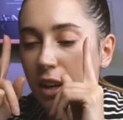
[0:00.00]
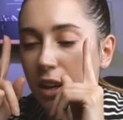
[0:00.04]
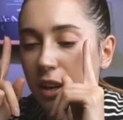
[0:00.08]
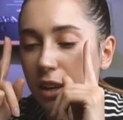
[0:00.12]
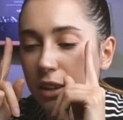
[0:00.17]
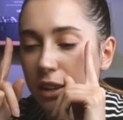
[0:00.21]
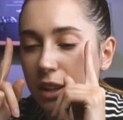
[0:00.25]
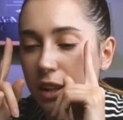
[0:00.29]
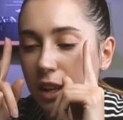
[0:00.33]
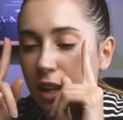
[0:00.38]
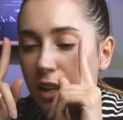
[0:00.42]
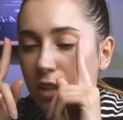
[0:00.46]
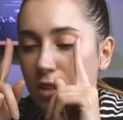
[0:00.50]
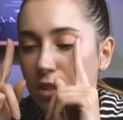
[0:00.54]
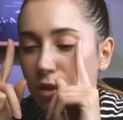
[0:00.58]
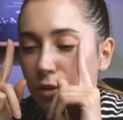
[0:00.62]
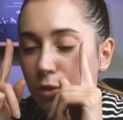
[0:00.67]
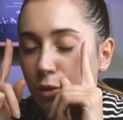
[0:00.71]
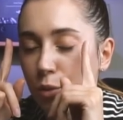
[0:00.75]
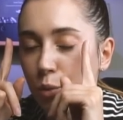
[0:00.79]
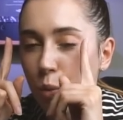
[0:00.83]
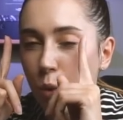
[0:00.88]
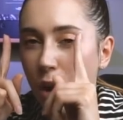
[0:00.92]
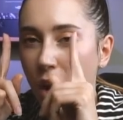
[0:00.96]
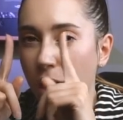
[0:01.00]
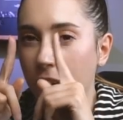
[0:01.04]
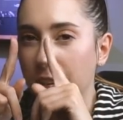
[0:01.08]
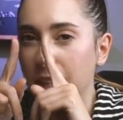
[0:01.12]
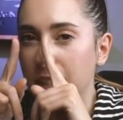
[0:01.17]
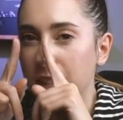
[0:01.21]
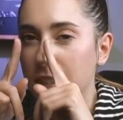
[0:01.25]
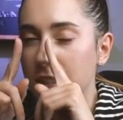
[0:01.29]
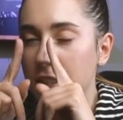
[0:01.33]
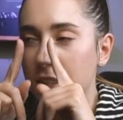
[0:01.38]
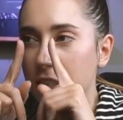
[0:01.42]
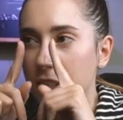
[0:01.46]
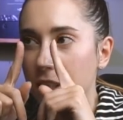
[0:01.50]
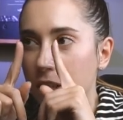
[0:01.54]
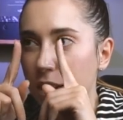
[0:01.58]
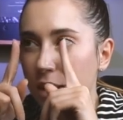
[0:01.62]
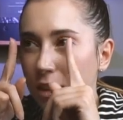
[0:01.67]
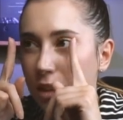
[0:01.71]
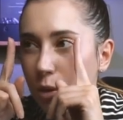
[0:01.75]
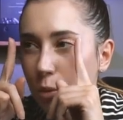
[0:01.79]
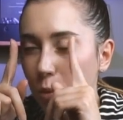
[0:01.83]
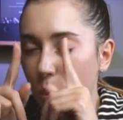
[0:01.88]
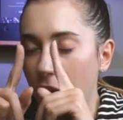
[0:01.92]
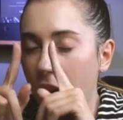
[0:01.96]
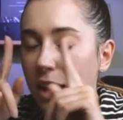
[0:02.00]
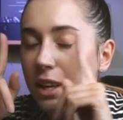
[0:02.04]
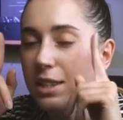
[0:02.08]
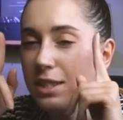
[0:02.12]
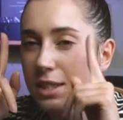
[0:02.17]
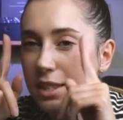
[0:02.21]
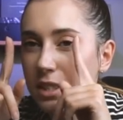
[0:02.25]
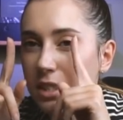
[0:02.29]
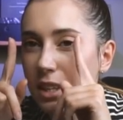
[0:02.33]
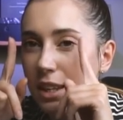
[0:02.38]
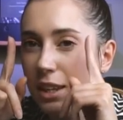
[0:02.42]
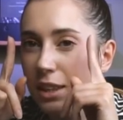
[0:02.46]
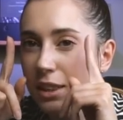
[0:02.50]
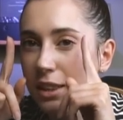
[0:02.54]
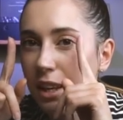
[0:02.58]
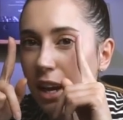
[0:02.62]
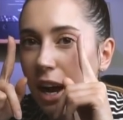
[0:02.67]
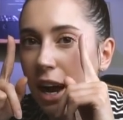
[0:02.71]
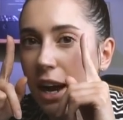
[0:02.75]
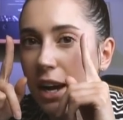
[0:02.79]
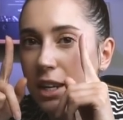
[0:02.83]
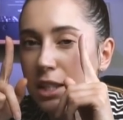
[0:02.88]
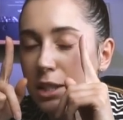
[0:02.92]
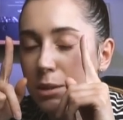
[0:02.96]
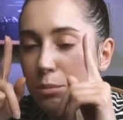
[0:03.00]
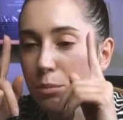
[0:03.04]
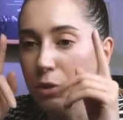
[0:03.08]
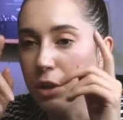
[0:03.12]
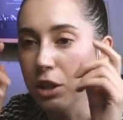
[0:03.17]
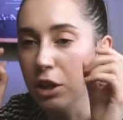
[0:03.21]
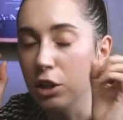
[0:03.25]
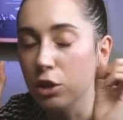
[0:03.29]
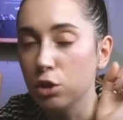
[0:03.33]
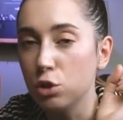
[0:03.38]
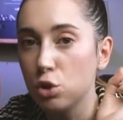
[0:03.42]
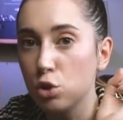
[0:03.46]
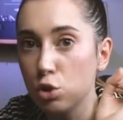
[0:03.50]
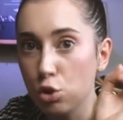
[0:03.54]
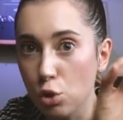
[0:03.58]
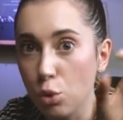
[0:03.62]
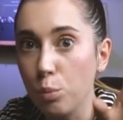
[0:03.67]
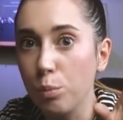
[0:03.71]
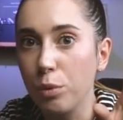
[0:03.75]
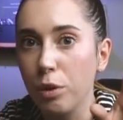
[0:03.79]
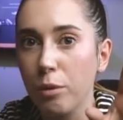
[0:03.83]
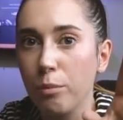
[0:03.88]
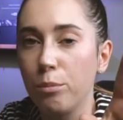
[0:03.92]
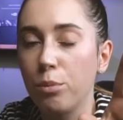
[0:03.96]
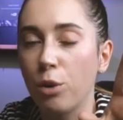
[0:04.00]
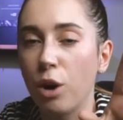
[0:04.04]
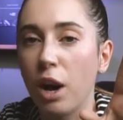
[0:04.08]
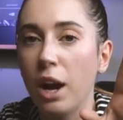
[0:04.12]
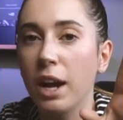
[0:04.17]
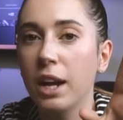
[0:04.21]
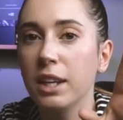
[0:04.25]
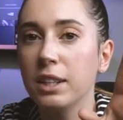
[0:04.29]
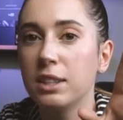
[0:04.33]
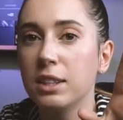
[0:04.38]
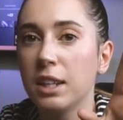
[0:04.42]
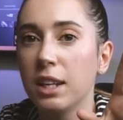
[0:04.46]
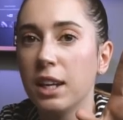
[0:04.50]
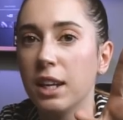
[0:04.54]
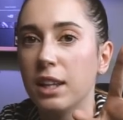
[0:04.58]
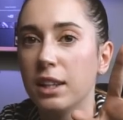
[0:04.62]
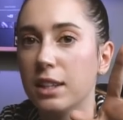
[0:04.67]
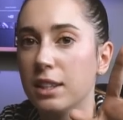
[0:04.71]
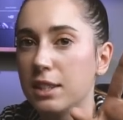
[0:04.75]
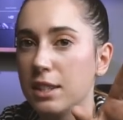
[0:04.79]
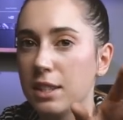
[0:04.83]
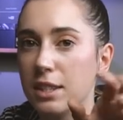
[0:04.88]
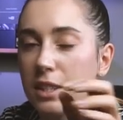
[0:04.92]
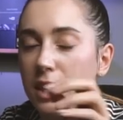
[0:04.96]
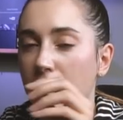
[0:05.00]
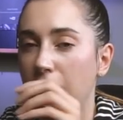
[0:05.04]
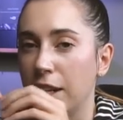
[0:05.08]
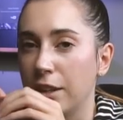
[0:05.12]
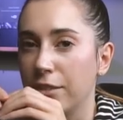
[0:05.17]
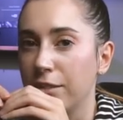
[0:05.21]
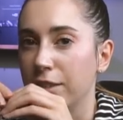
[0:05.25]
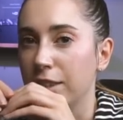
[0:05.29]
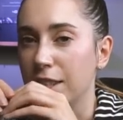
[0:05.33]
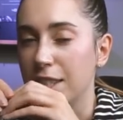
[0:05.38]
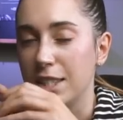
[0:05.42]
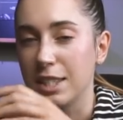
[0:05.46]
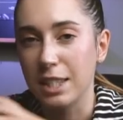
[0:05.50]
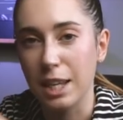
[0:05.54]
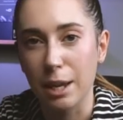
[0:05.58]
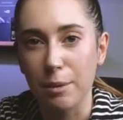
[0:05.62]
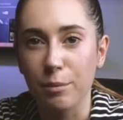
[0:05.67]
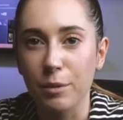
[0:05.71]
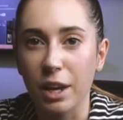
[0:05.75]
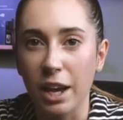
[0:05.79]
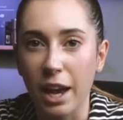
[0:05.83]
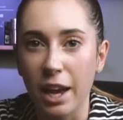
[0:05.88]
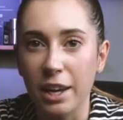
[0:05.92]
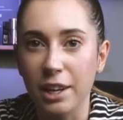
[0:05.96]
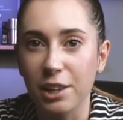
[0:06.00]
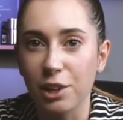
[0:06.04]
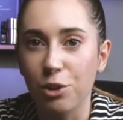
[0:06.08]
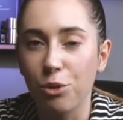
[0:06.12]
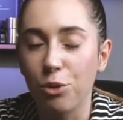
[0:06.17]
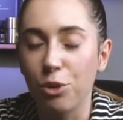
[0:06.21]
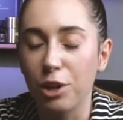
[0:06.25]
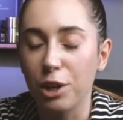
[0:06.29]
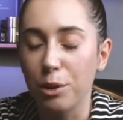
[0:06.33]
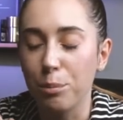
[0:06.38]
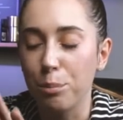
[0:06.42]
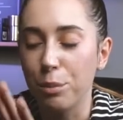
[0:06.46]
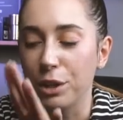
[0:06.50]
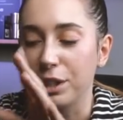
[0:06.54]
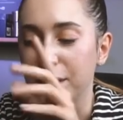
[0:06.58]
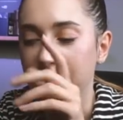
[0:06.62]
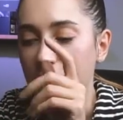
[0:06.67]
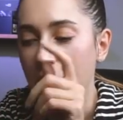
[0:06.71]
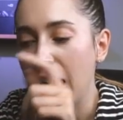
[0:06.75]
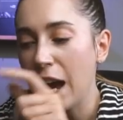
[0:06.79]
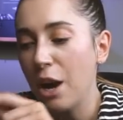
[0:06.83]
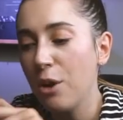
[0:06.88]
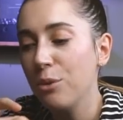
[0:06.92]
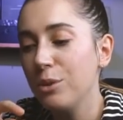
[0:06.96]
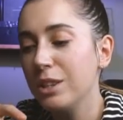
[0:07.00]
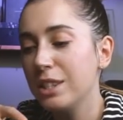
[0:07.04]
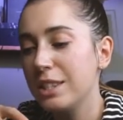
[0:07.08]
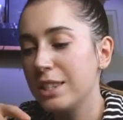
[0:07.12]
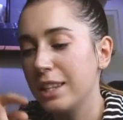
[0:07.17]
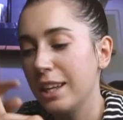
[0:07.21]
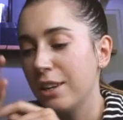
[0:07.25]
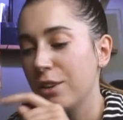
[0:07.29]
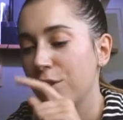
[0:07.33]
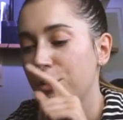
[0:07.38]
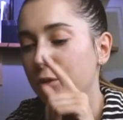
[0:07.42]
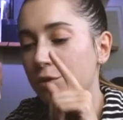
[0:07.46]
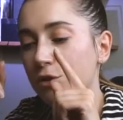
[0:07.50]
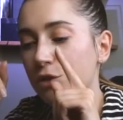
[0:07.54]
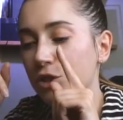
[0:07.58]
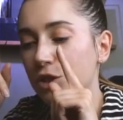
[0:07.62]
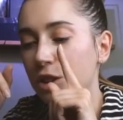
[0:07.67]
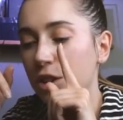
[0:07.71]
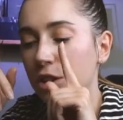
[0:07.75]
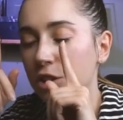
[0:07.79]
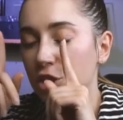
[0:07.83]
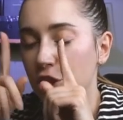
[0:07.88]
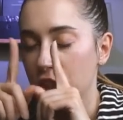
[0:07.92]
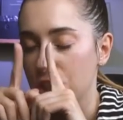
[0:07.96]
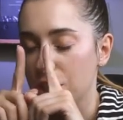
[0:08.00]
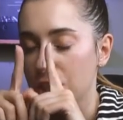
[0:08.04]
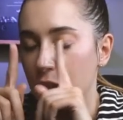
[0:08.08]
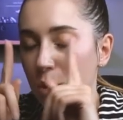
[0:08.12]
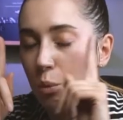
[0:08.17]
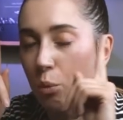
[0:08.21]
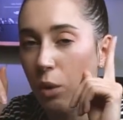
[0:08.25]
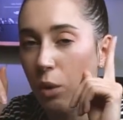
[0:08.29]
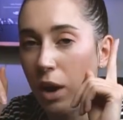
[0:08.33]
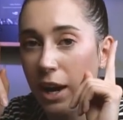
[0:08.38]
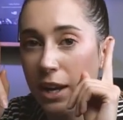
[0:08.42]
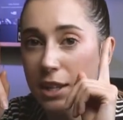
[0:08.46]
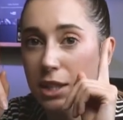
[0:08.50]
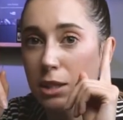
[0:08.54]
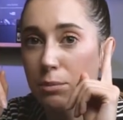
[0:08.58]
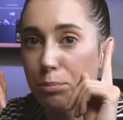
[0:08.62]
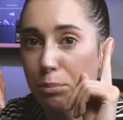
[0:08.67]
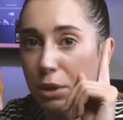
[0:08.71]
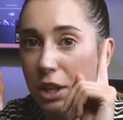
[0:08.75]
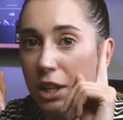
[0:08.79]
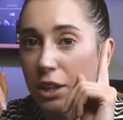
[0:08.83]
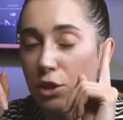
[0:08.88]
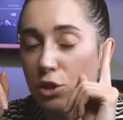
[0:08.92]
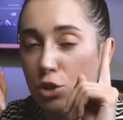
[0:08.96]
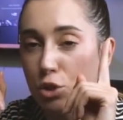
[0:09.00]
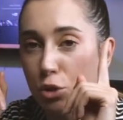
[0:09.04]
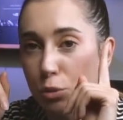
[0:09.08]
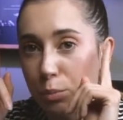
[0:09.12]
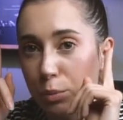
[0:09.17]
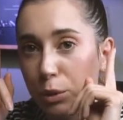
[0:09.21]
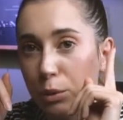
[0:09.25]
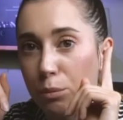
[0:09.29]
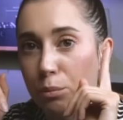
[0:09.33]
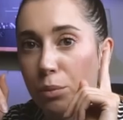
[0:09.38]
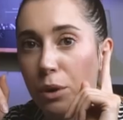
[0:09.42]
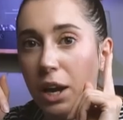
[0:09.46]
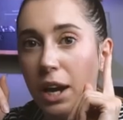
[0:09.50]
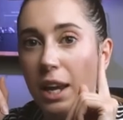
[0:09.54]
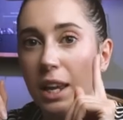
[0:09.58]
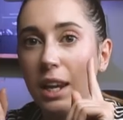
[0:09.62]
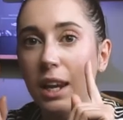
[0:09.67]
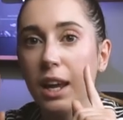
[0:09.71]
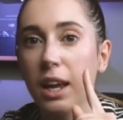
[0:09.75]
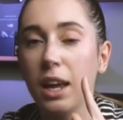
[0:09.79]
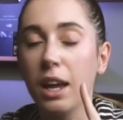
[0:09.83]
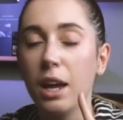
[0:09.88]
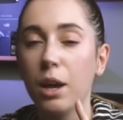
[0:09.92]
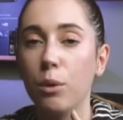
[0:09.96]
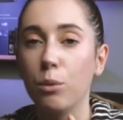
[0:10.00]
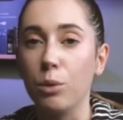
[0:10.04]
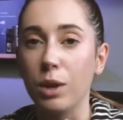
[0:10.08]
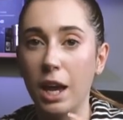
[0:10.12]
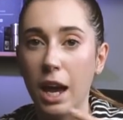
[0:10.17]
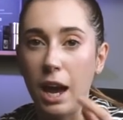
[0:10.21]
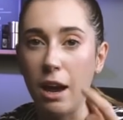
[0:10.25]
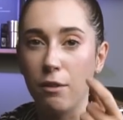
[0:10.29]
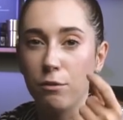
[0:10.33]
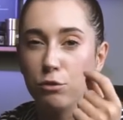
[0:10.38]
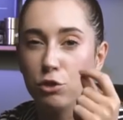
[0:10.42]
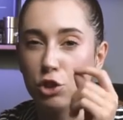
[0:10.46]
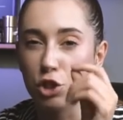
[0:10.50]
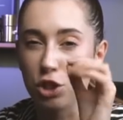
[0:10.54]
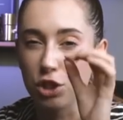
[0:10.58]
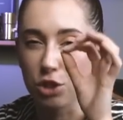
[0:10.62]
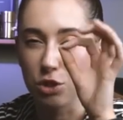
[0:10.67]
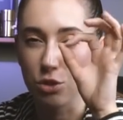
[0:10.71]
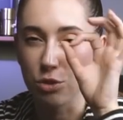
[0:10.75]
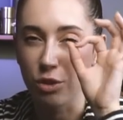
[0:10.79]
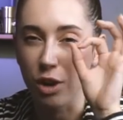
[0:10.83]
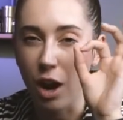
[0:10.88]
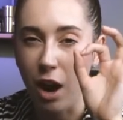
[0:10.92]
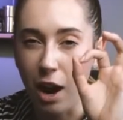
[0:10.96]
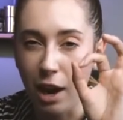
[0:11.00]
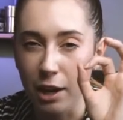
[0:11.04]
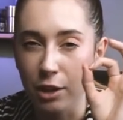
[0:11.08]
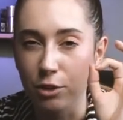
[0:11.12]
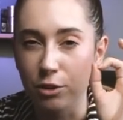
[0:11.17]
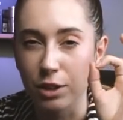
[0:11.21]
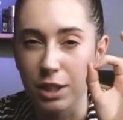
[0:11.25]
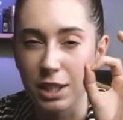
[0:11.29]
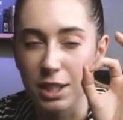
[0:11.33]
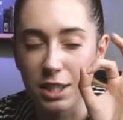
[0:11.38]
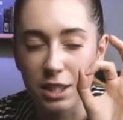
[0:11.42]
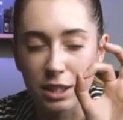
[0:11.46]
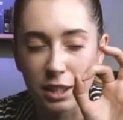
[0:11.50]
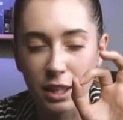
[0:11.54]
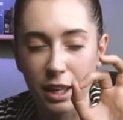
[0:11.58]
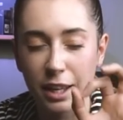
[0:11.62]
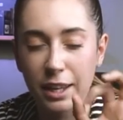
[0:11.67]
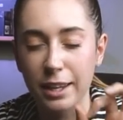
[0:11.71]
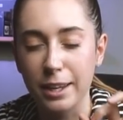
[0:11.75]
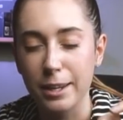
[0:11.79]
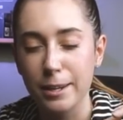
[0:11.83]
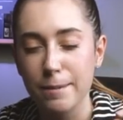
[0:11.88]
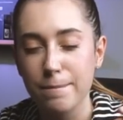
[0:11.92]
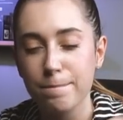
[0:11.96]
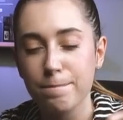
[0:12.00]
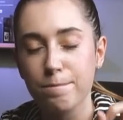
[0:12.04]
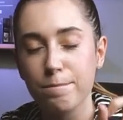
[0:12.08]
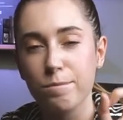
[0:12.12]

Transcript: uh, the case of white. The whites in the eyes being super bright. This is kind of in the same category, but now instead of just the whites being super bright, we have just your iris like